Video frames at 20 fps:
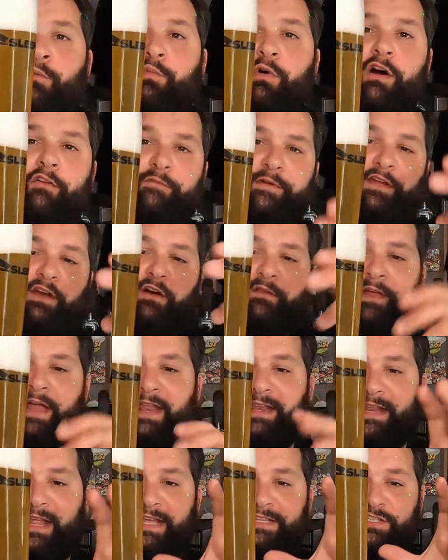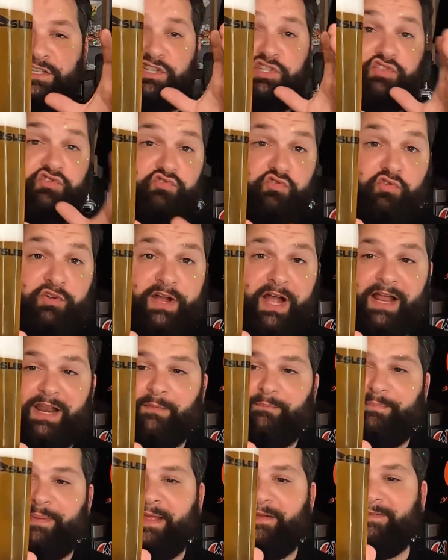What have we got then? It's a
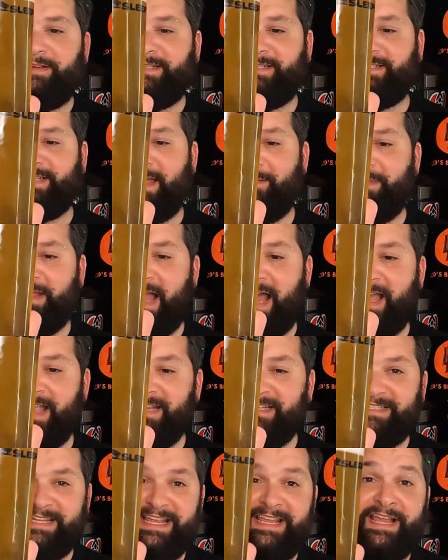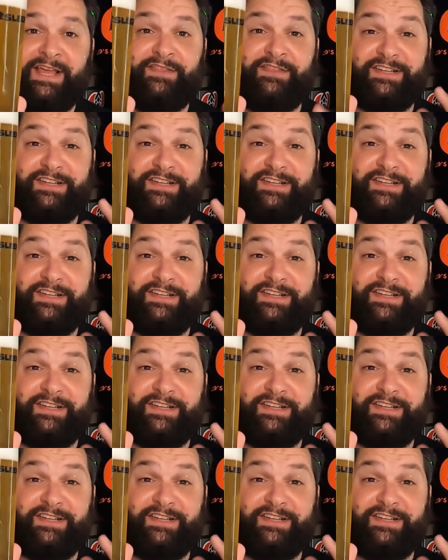straw-coloured beer. It's semi-hazy.